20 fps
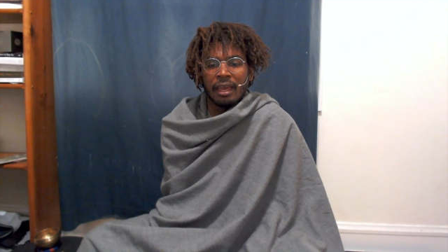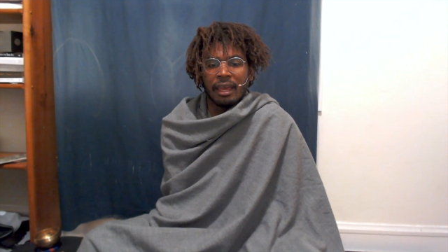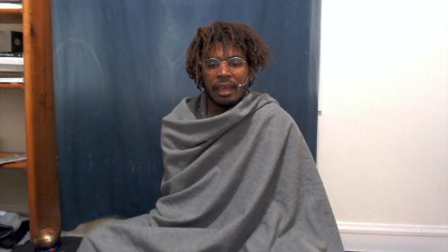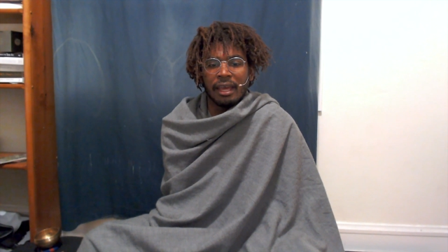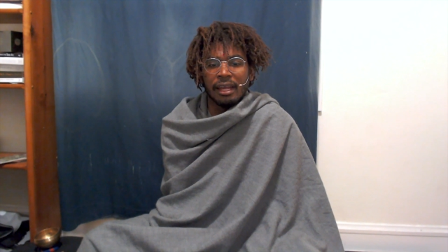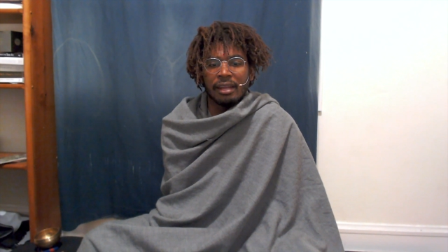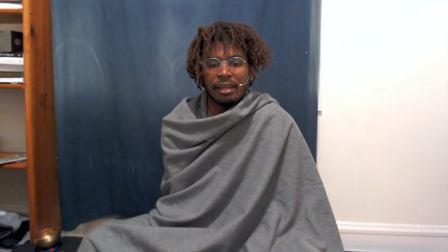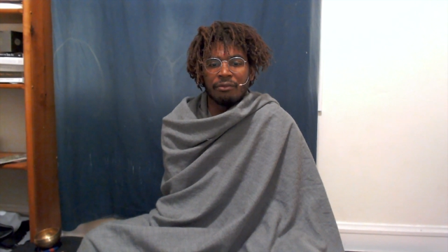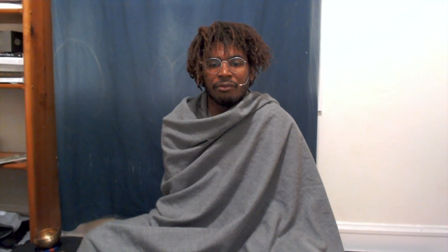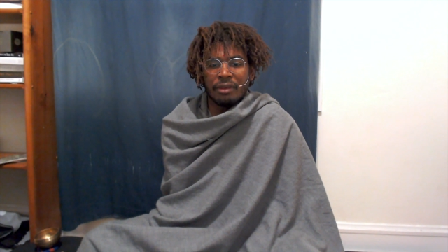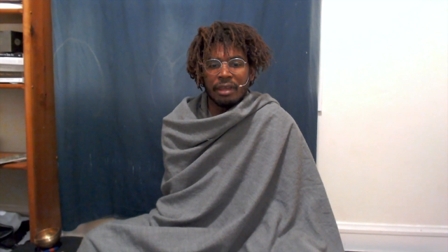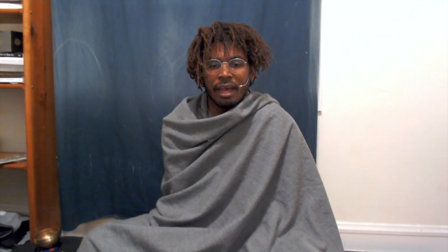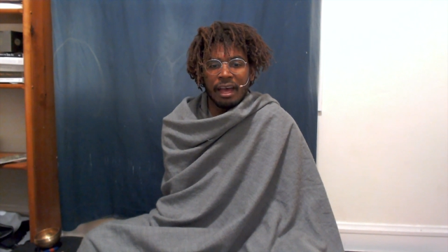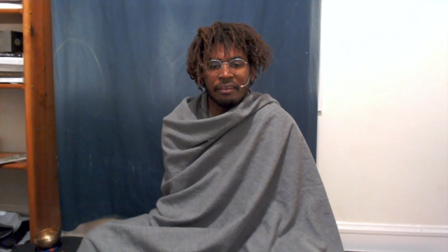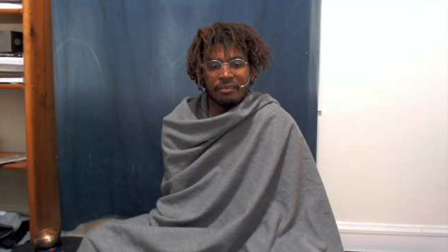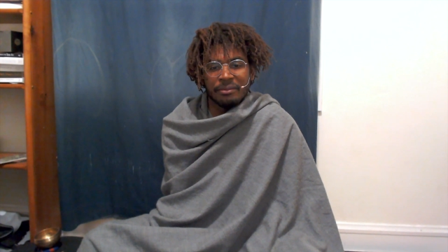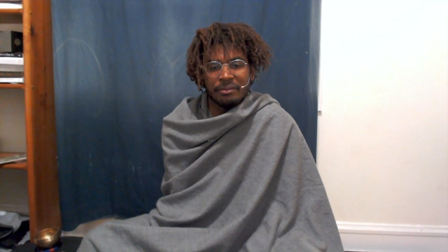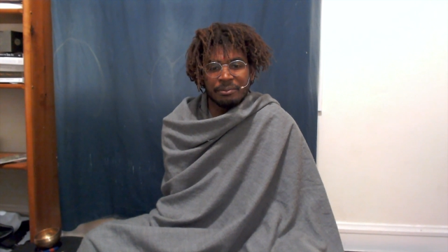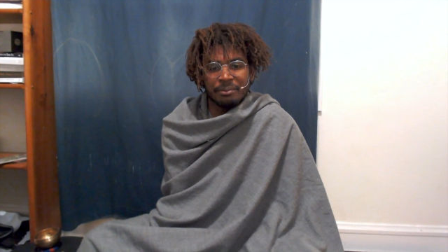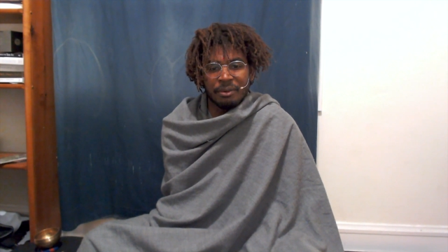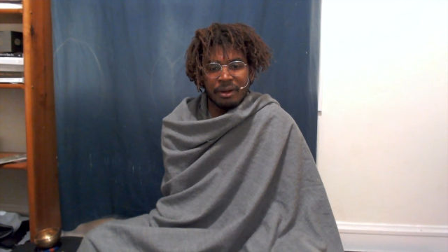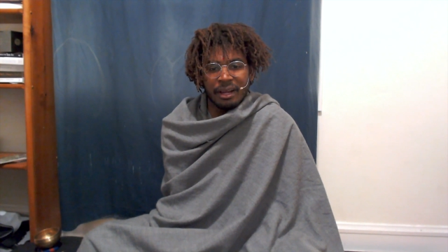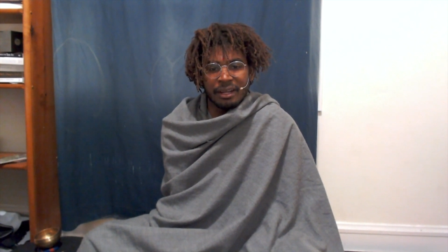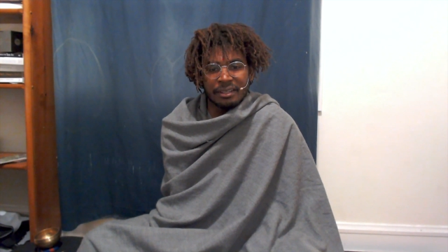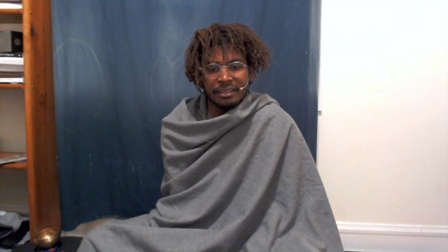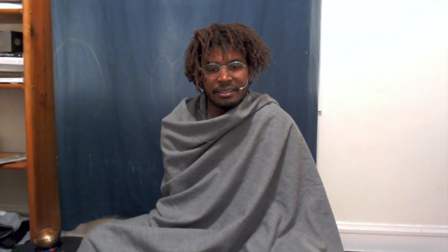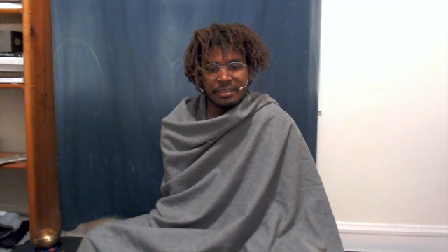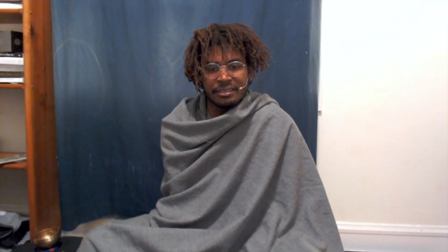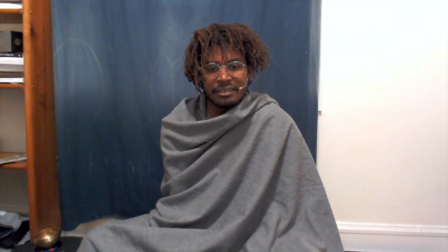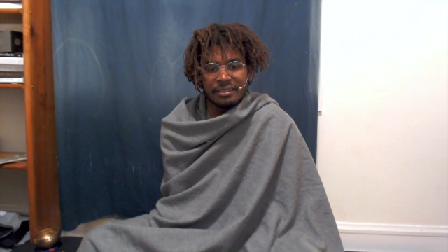And if we haven't
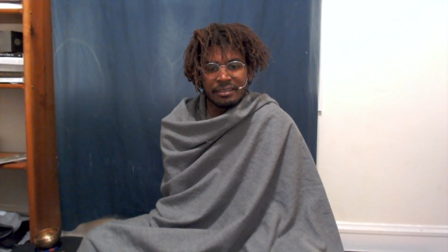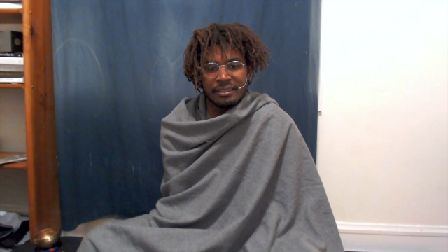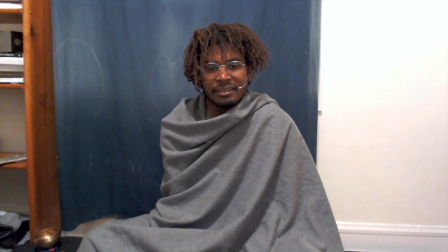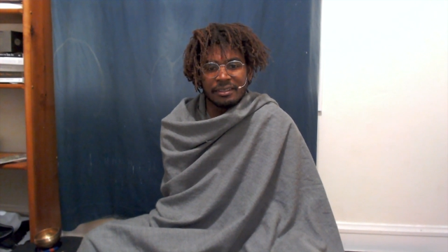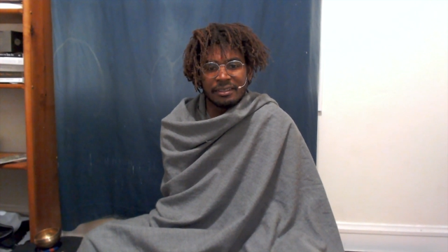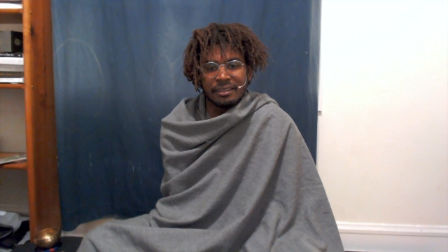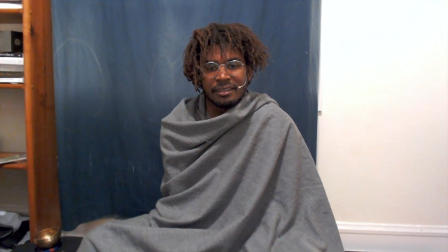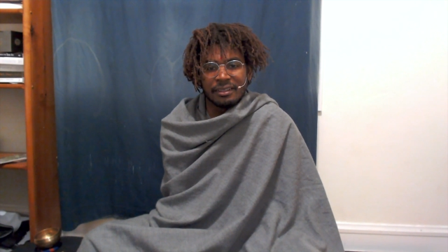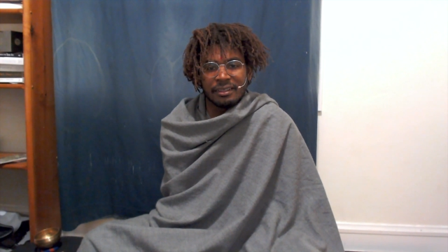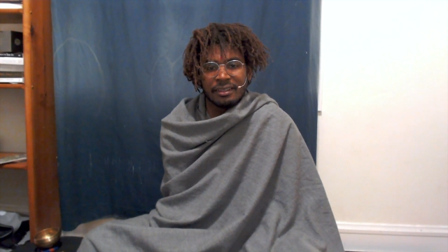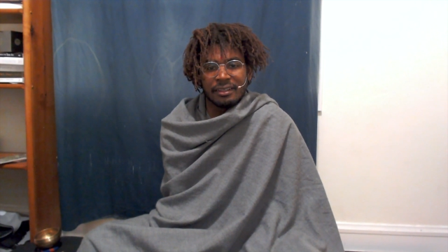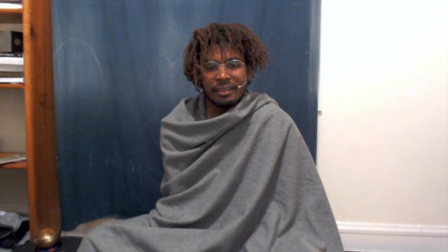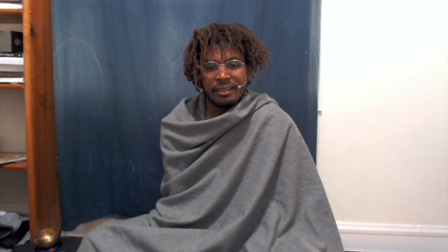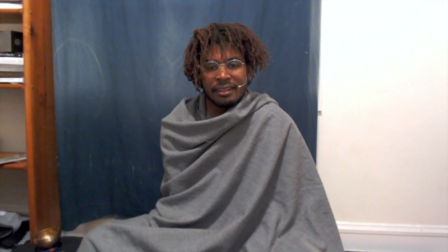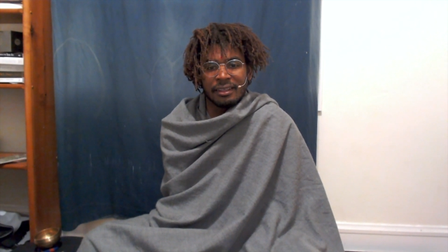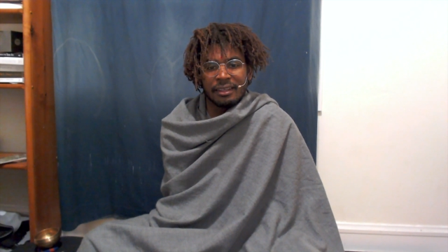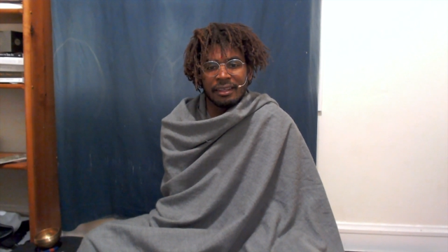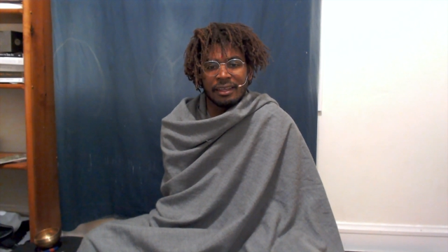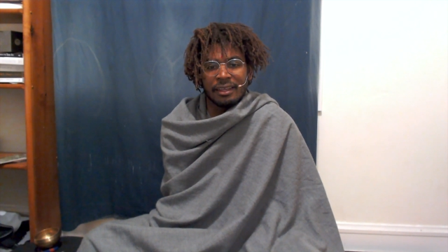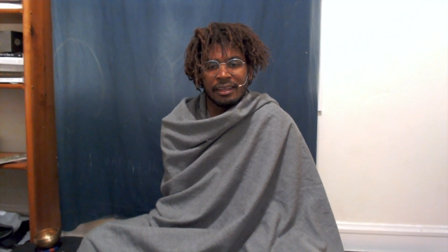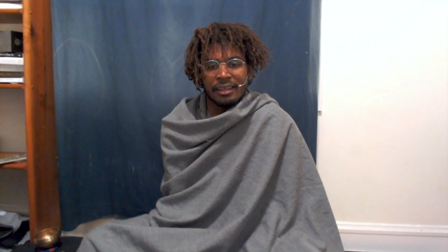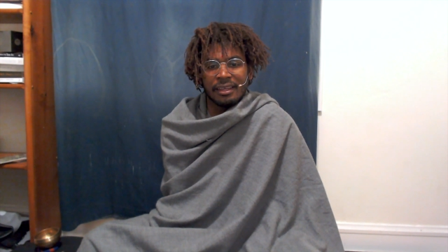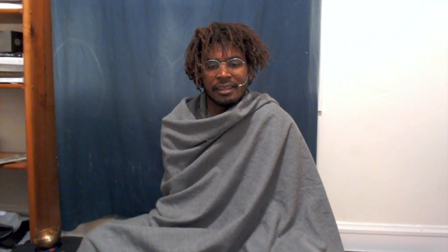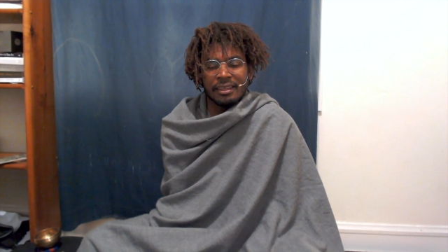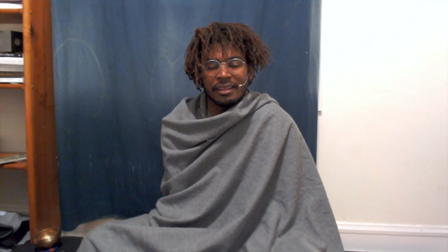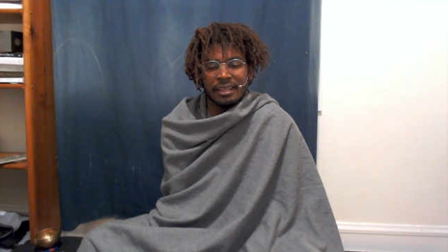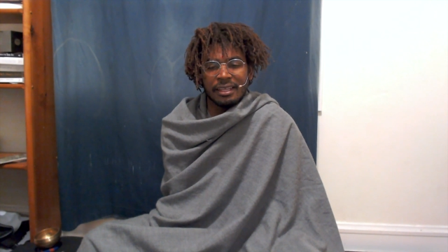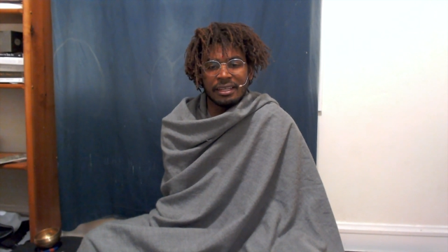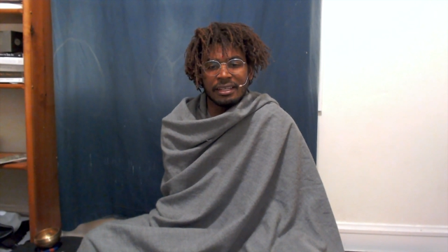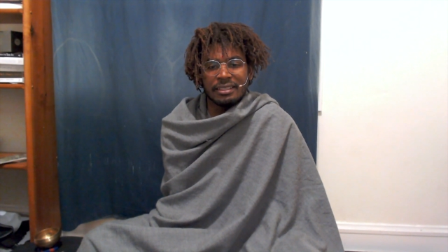practiced,
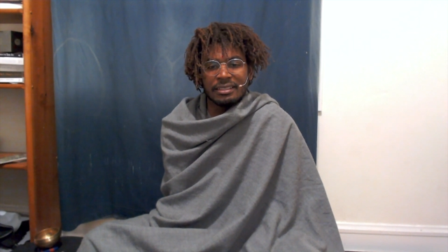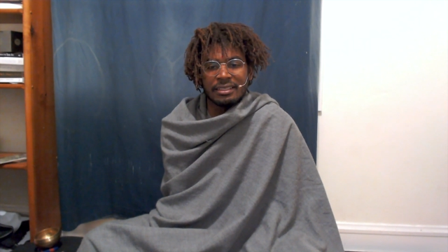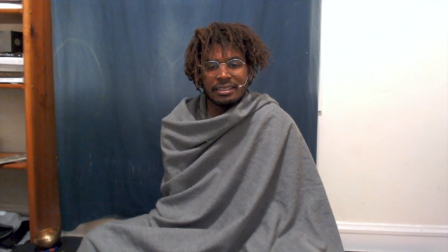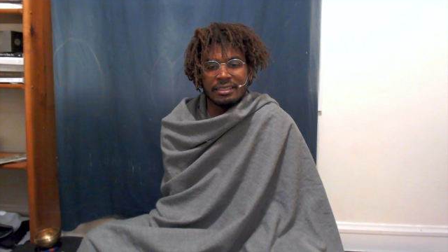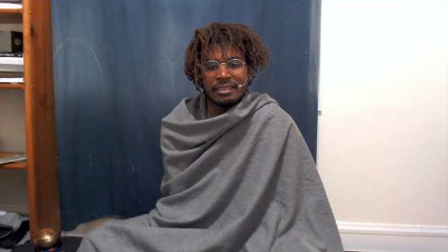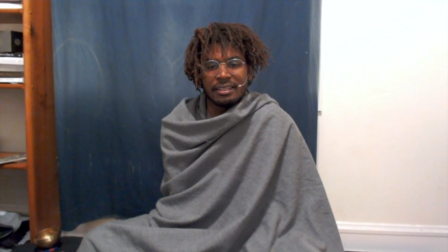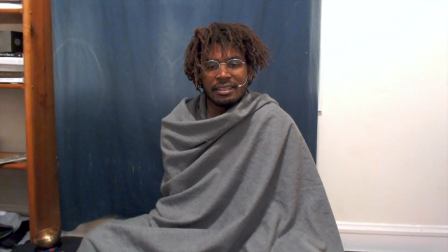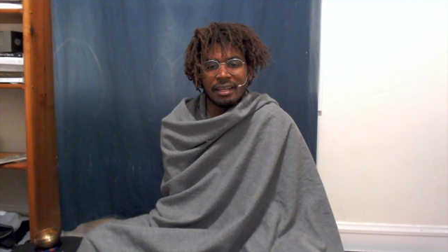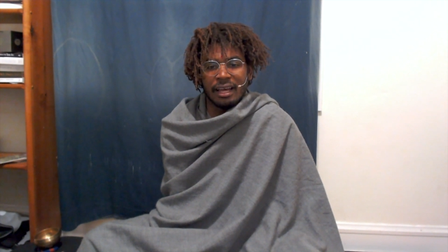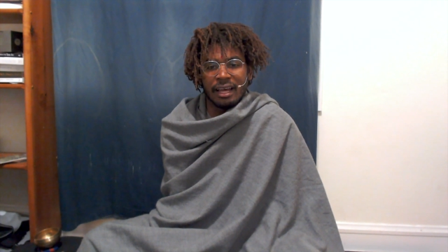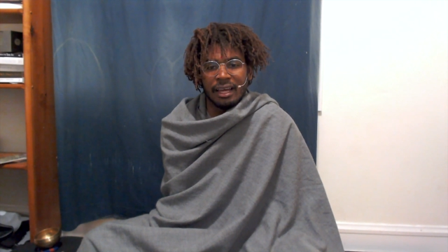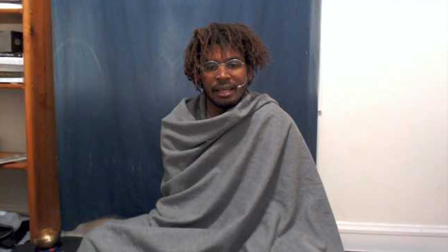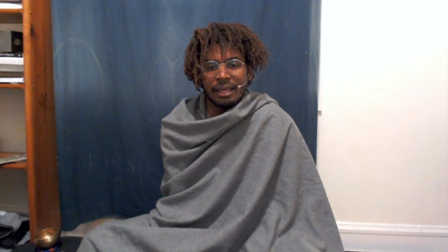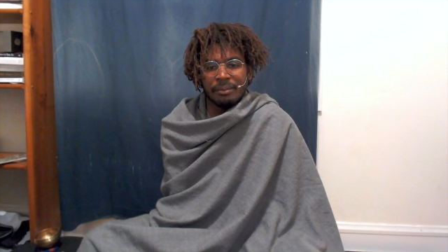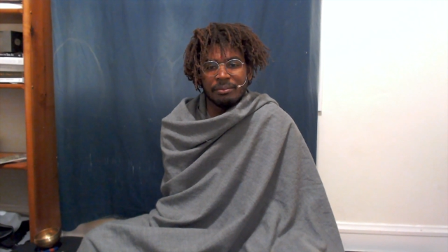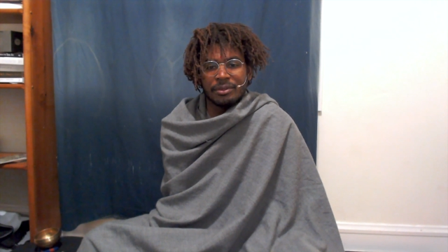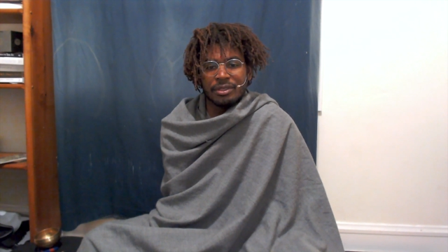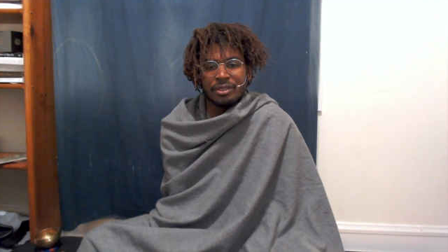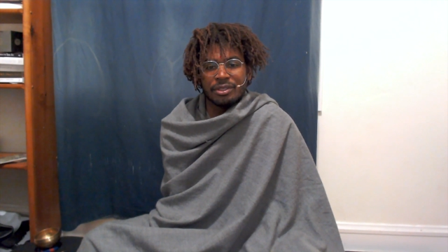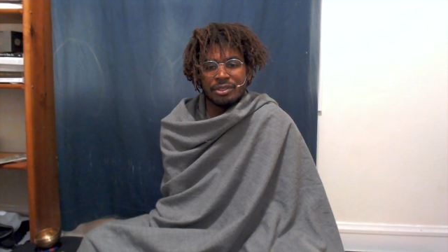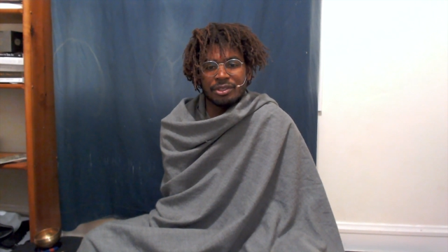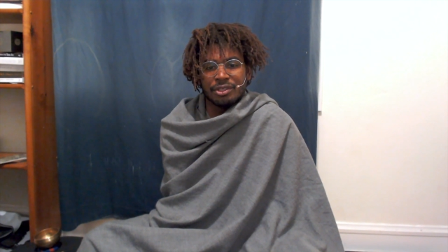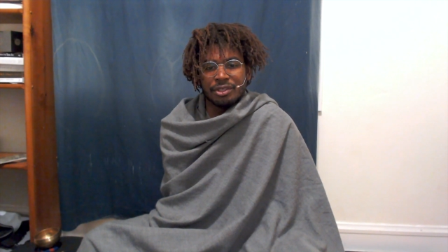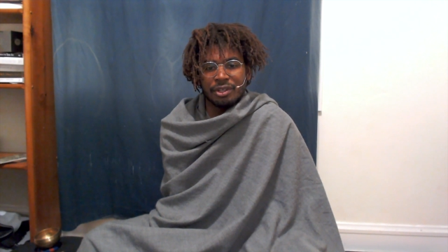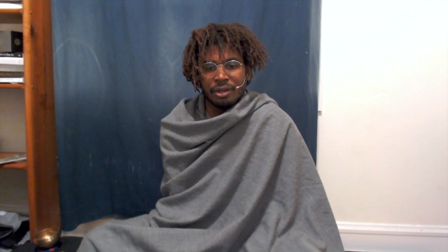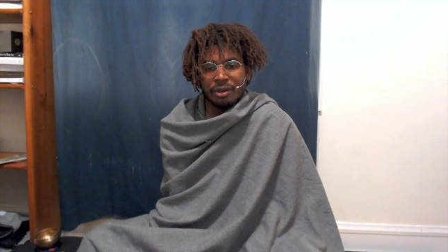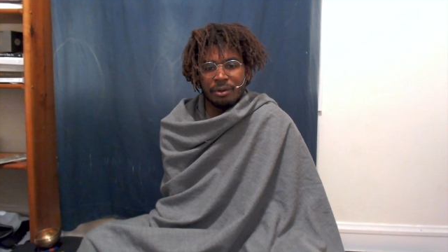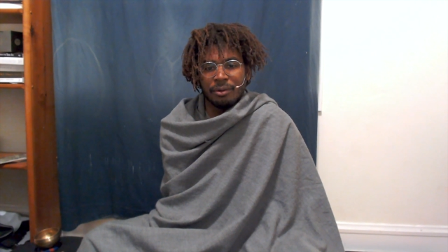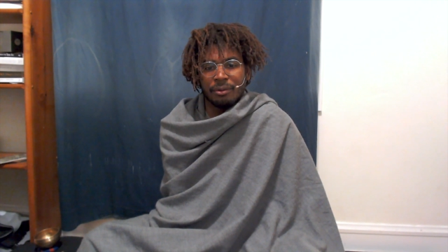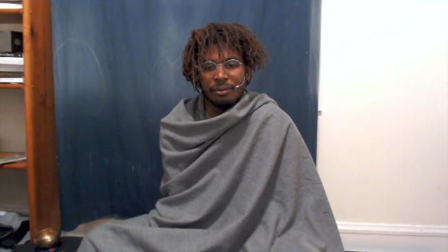then it's a time to
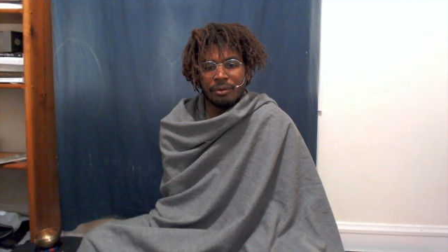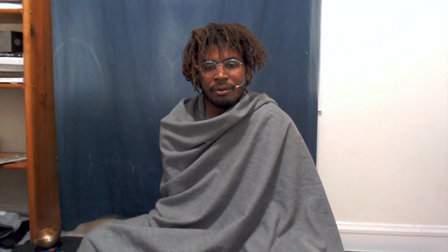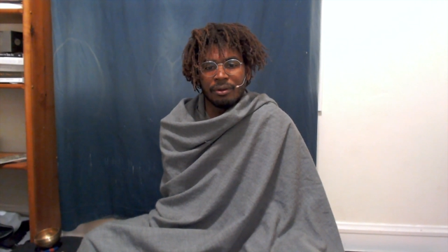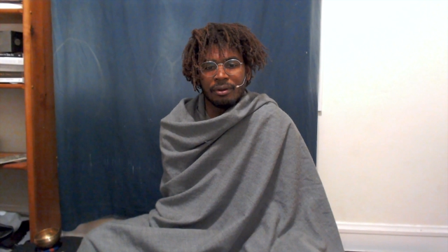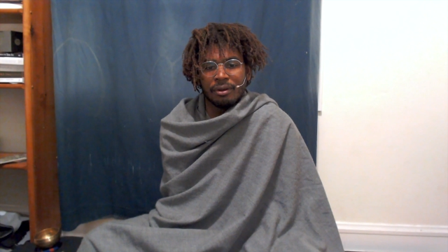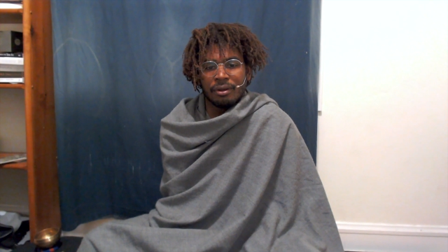show,